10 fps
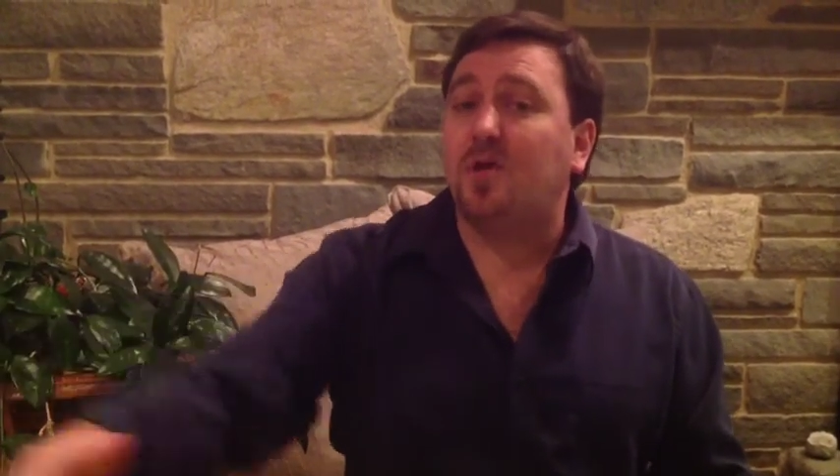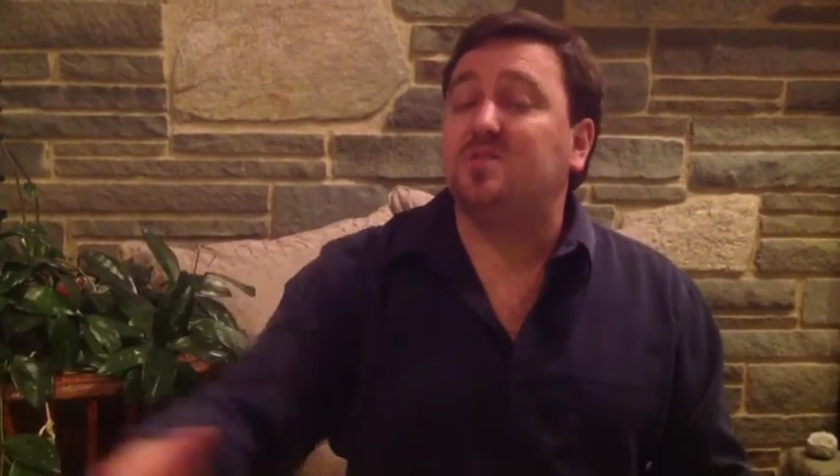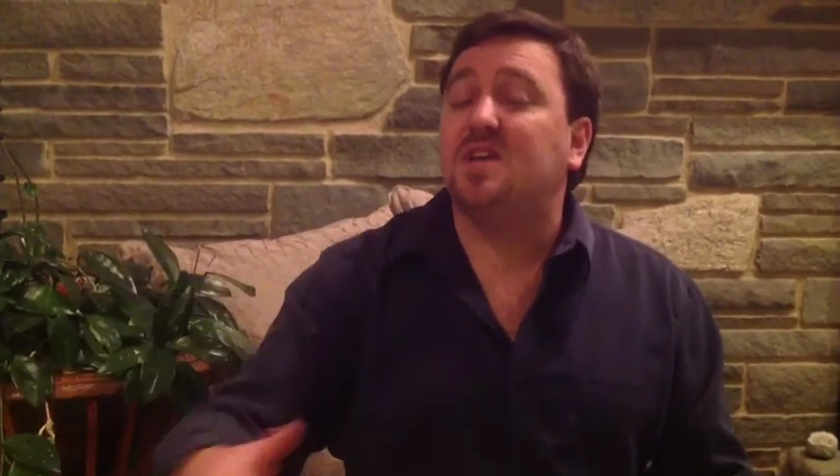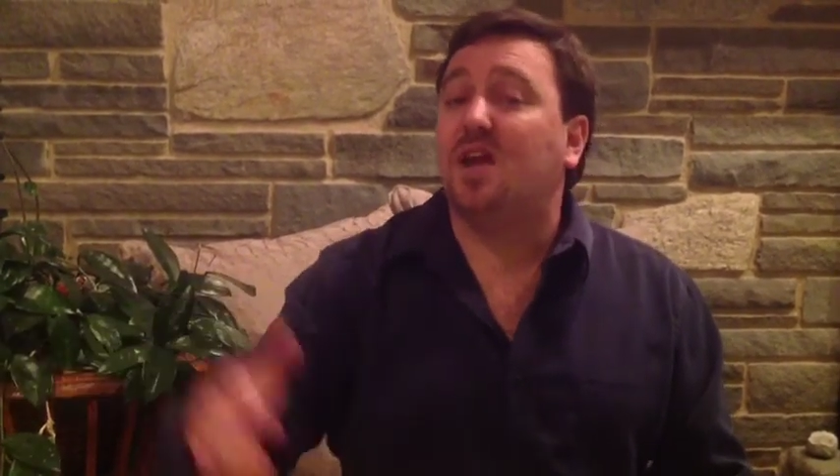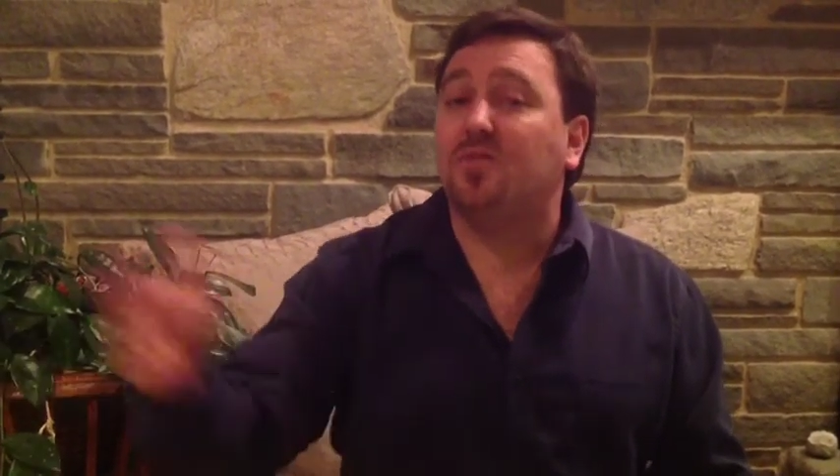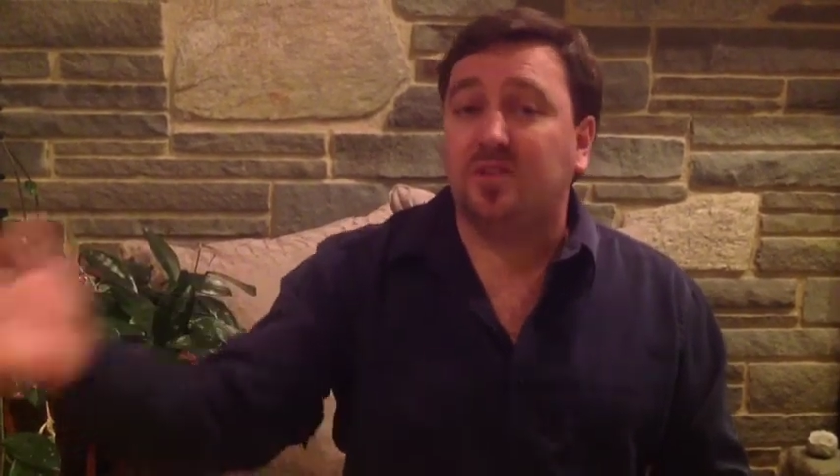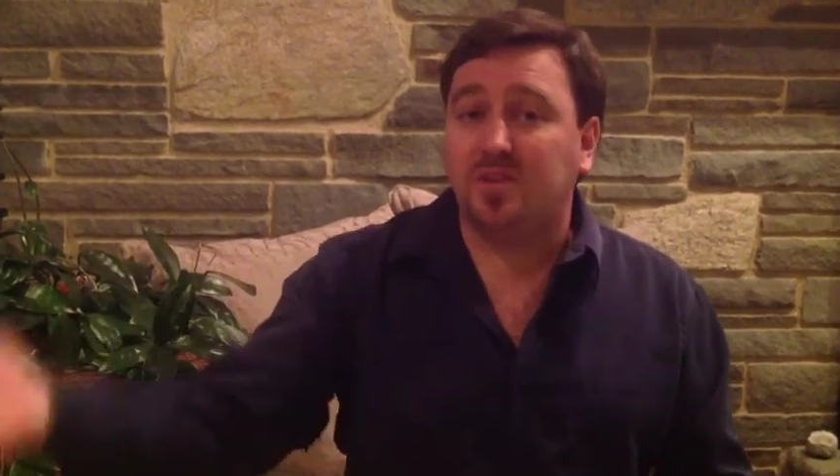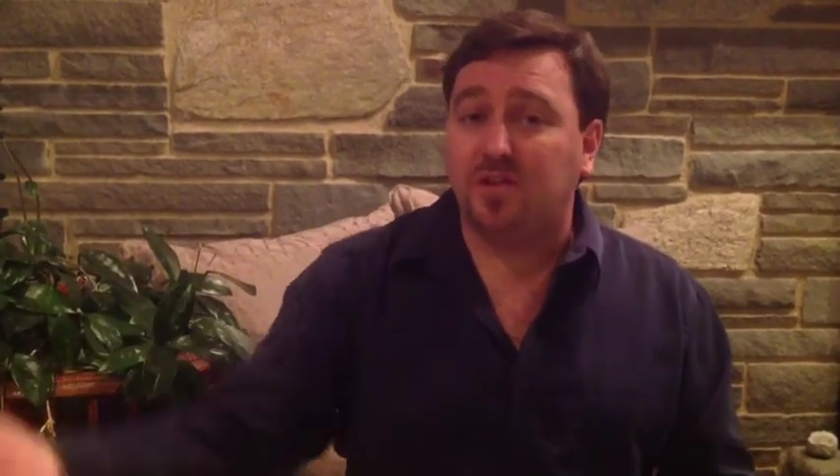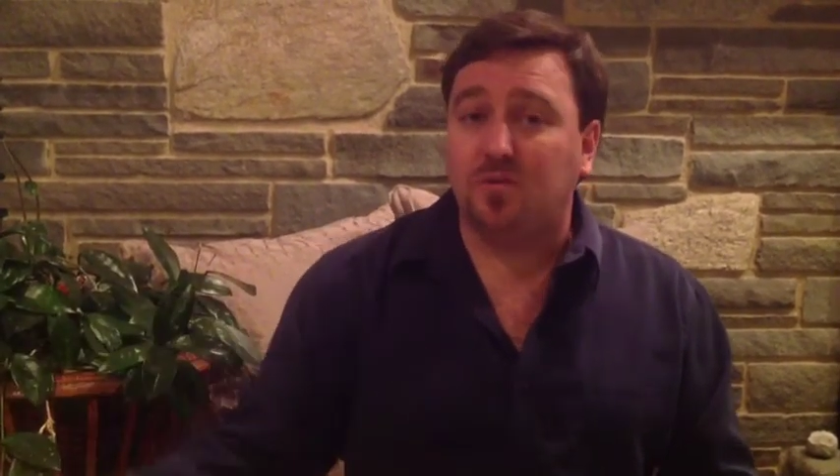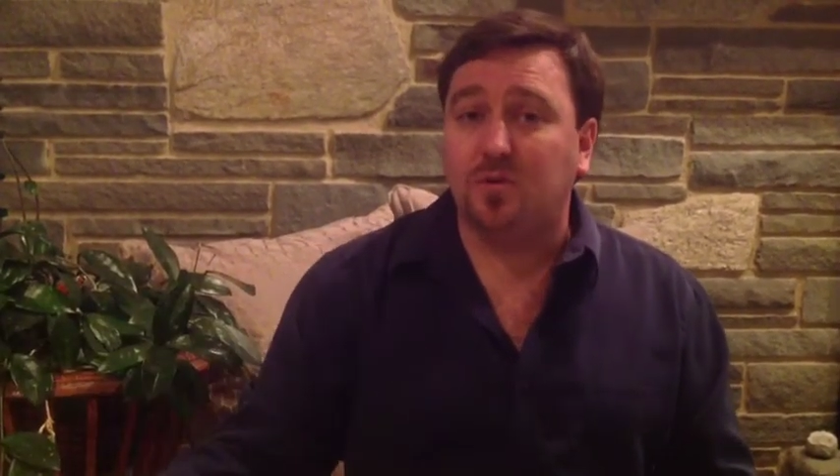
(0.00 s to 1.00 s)
out to
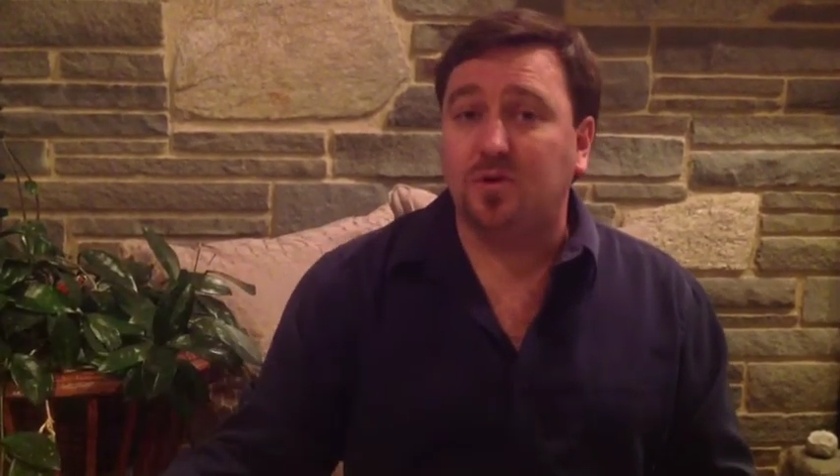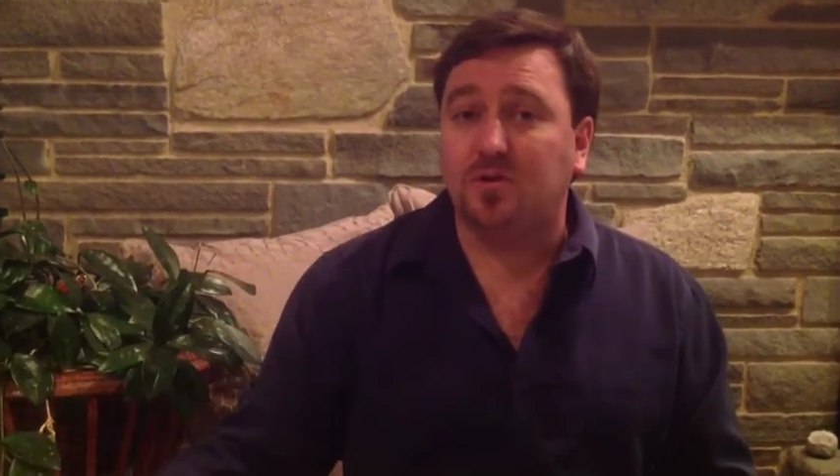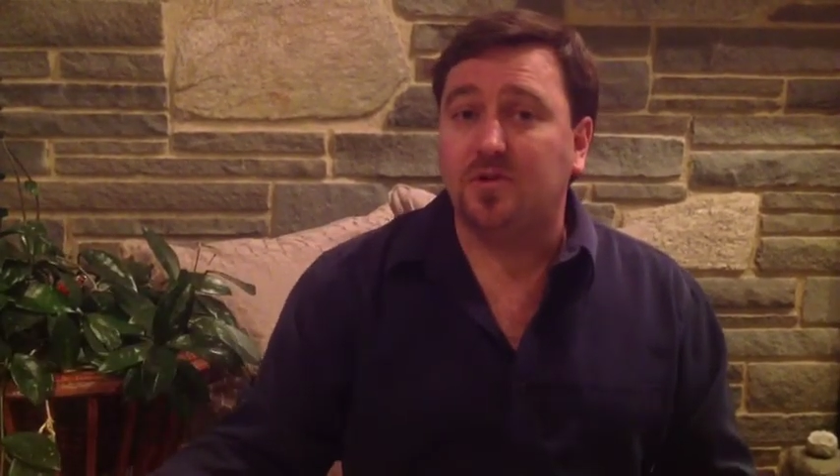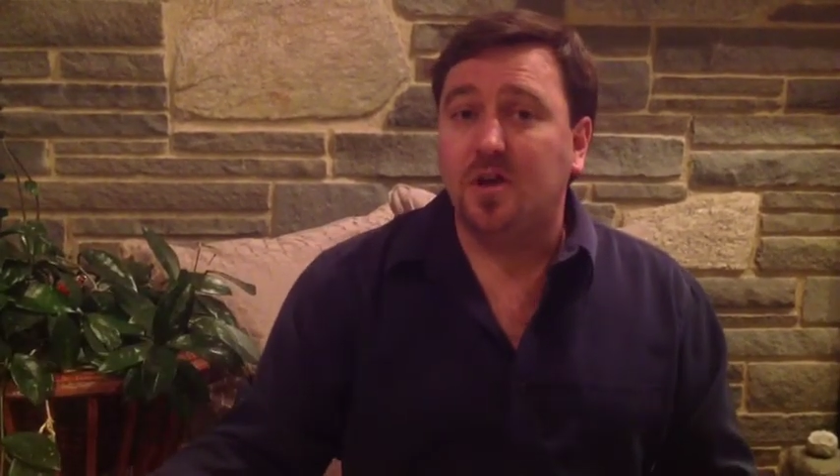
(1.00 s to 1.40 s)
everything in the world.